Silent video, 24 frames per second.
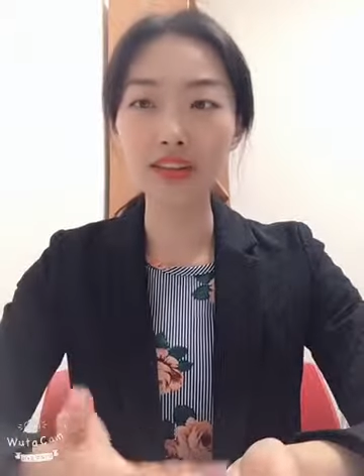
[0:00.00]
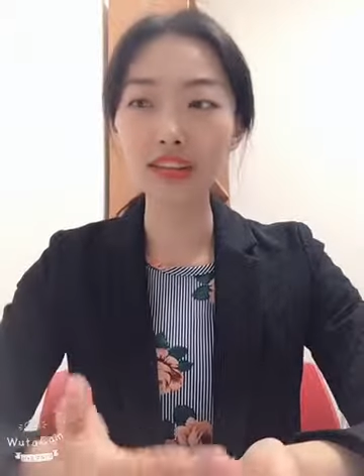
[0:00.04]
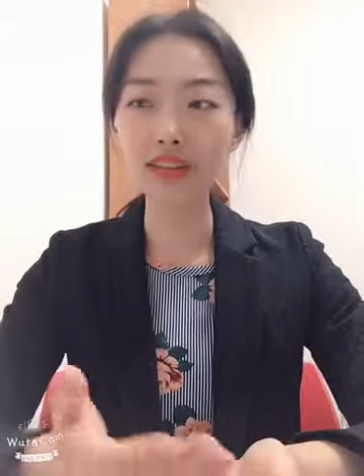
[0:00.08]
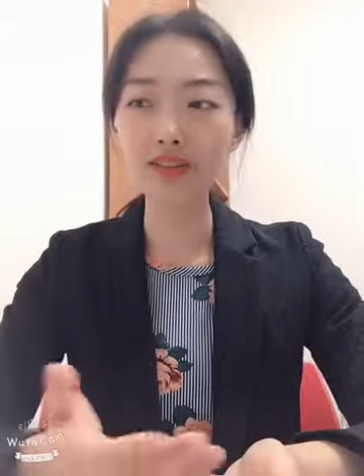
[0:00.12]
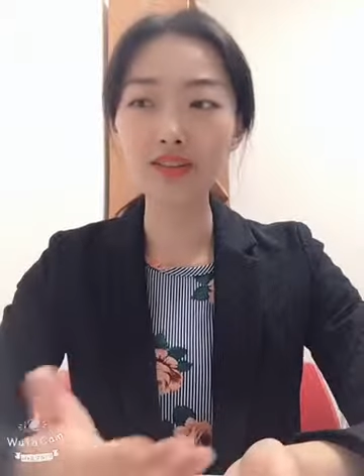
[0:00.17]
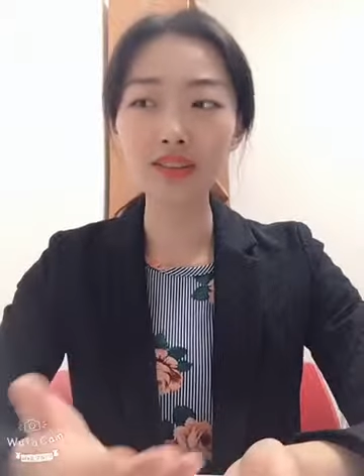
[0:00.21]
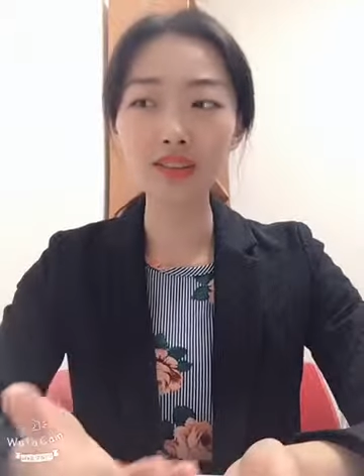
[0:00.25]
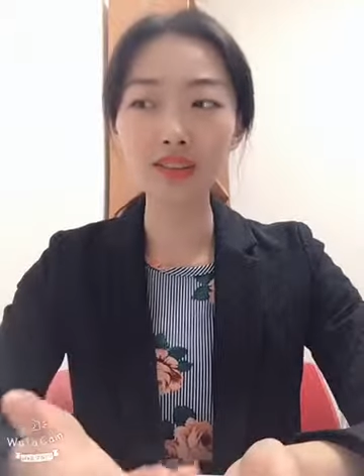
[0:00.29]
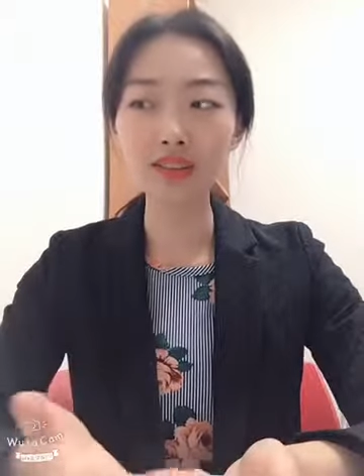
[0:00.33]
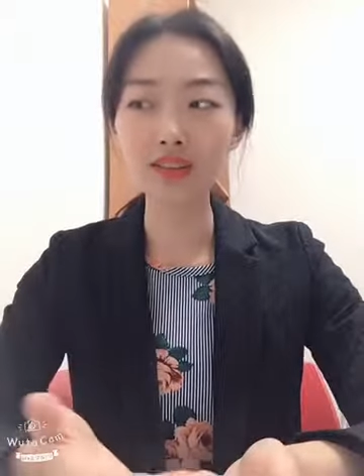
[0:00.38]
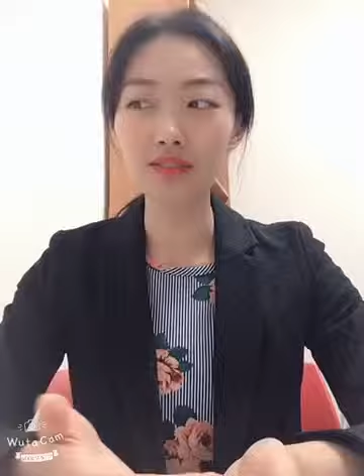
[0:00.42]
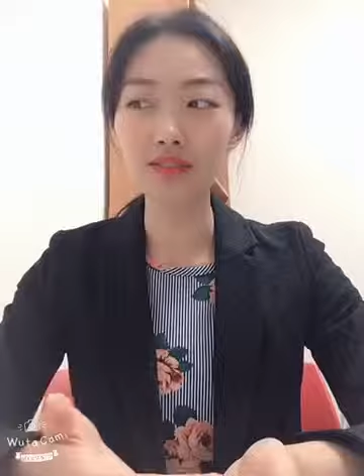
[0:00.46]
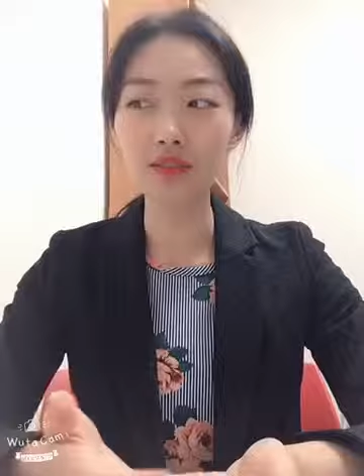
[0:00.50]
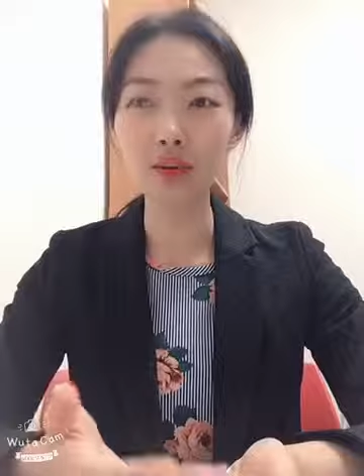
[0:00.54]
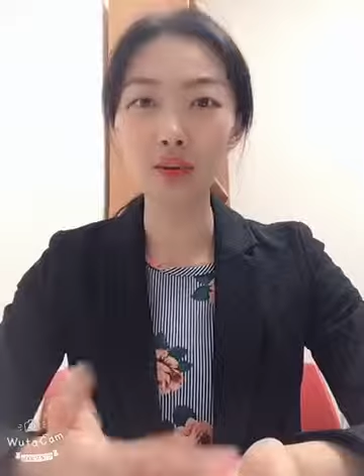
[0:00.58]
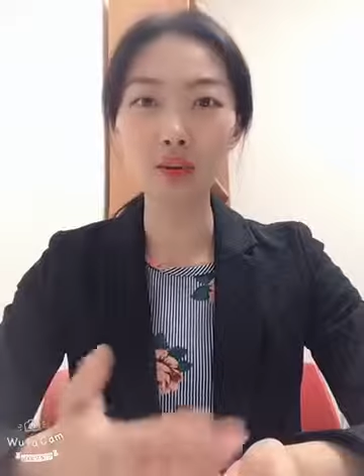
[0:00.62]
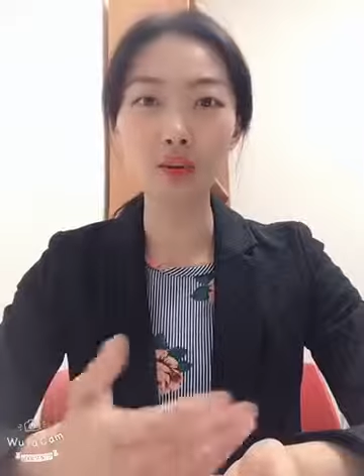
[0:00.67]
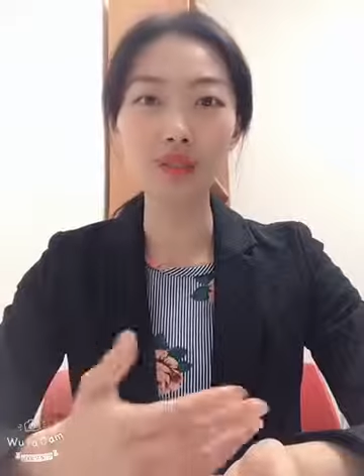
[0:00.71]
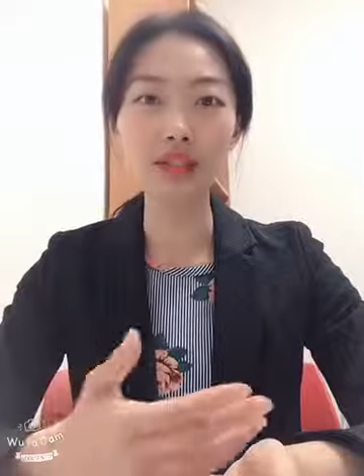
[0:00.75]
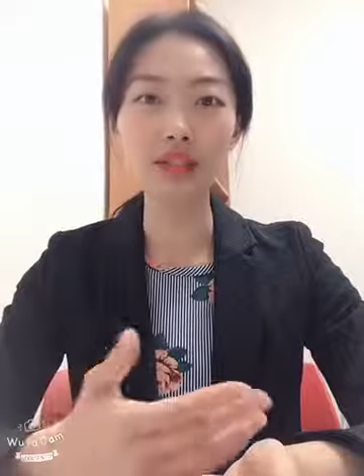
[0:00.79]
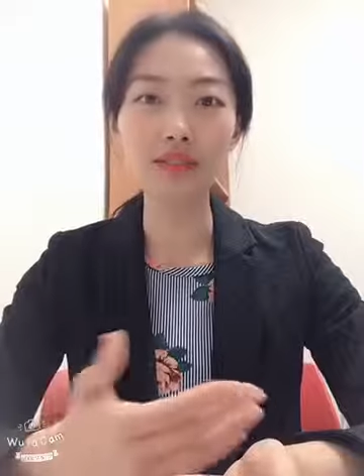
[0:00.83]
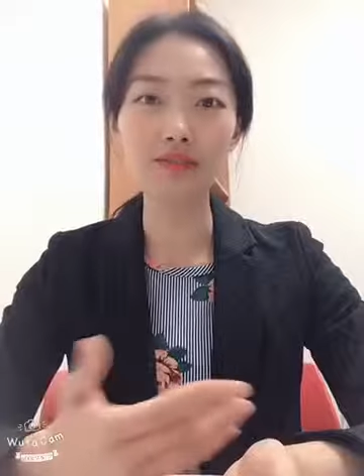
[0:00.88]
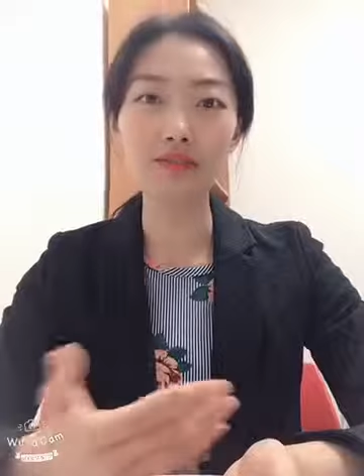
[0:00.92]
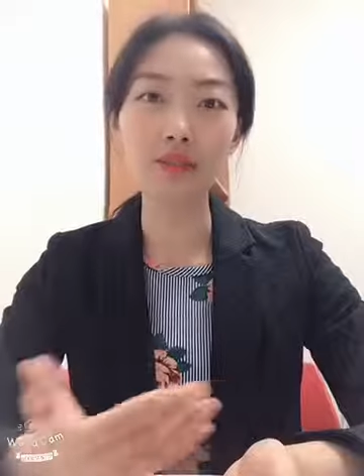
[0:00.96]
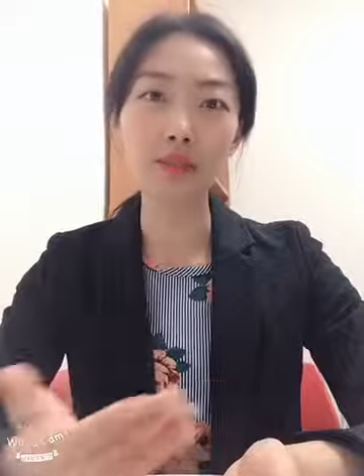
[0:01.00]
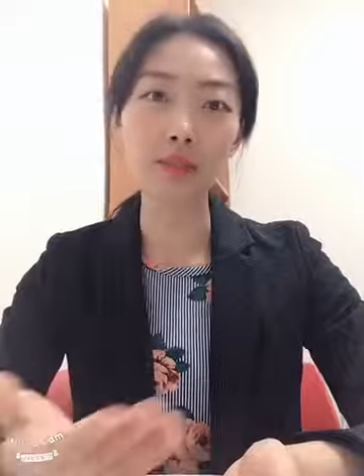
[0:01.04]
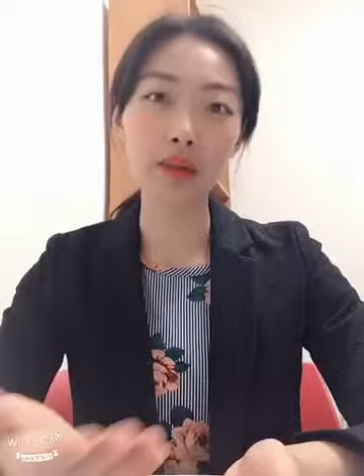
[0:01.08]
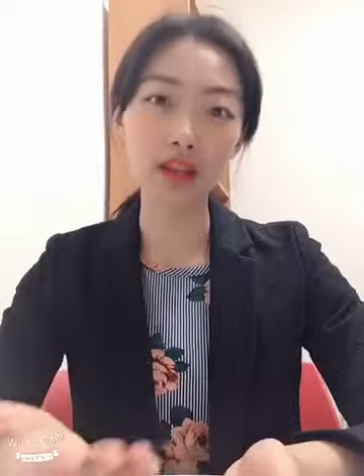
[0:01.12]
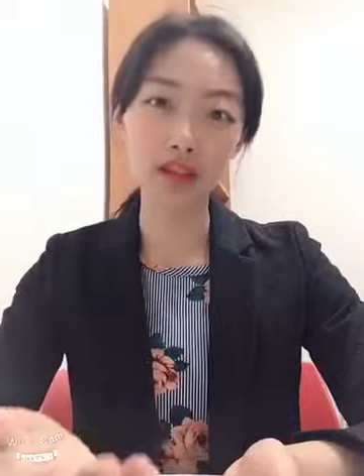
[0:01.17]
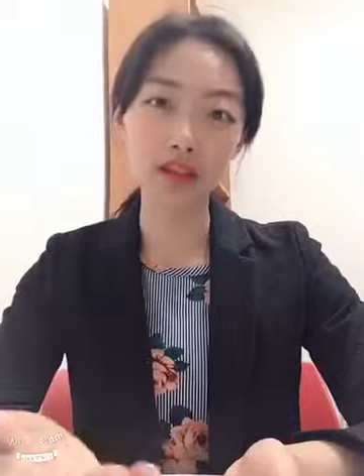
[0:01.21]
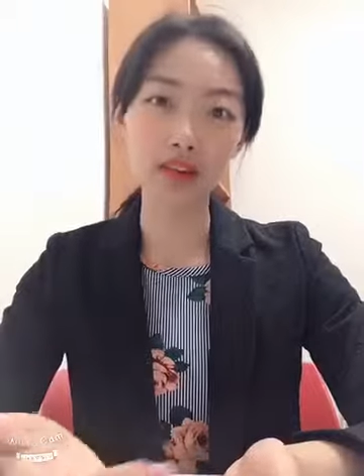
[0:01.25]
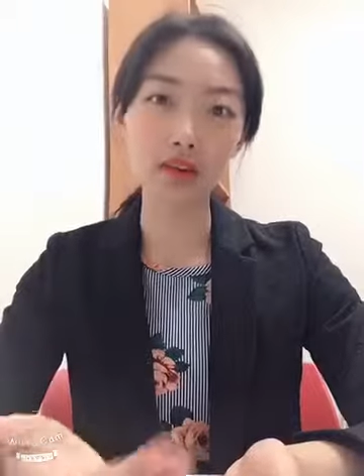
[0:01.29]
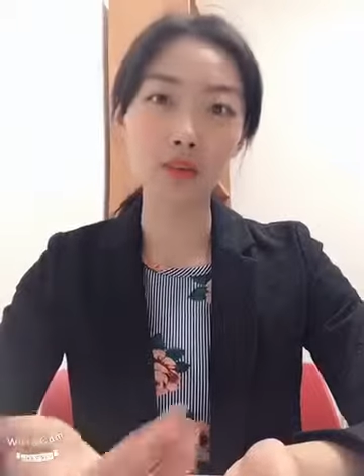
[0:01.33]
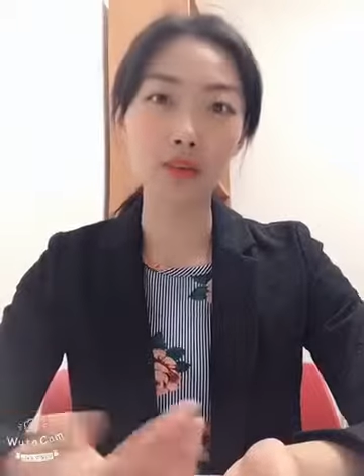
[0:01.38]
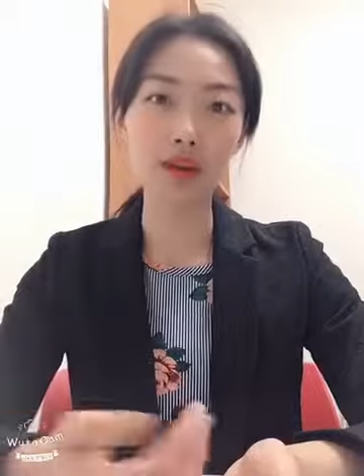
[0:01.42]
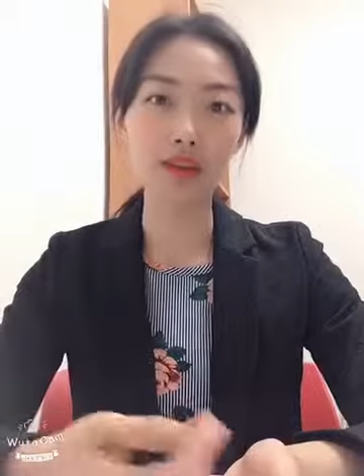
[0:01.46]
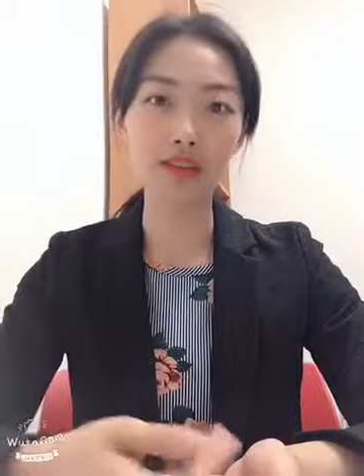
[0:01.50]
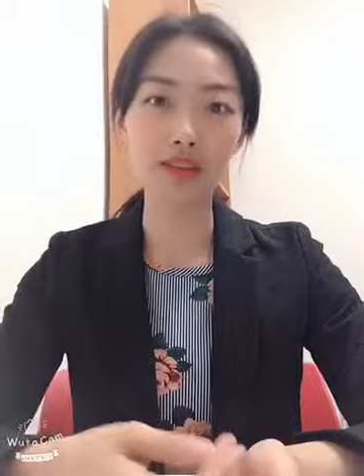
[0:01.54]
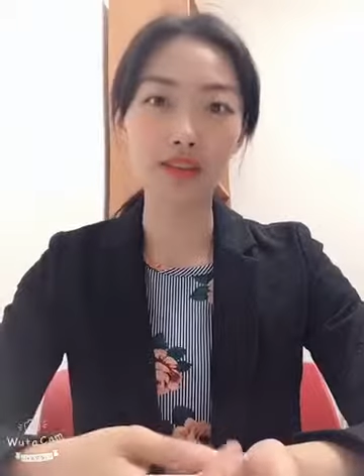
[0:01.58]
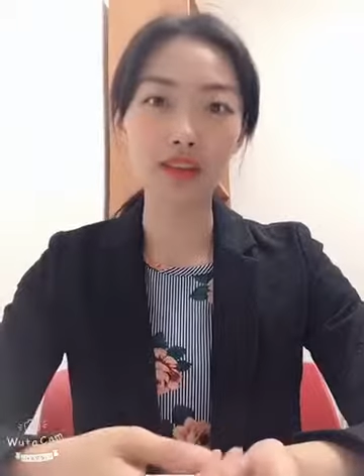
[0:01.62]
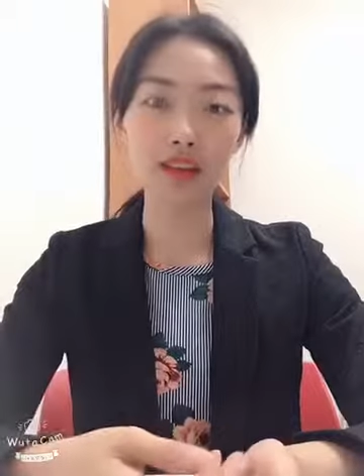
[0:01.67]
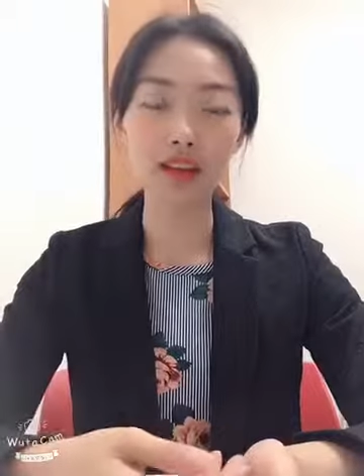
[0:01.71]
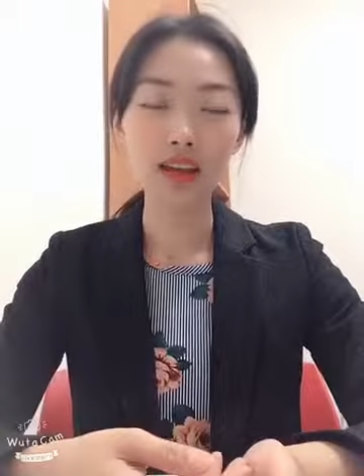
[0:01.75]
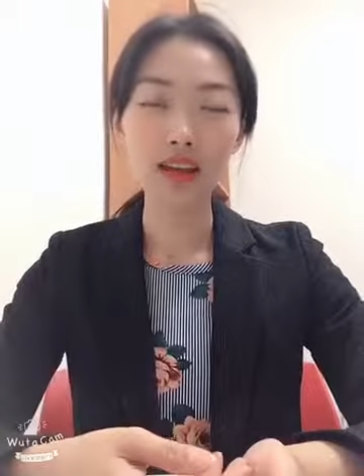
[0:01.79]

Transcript: even if you're really familiar with,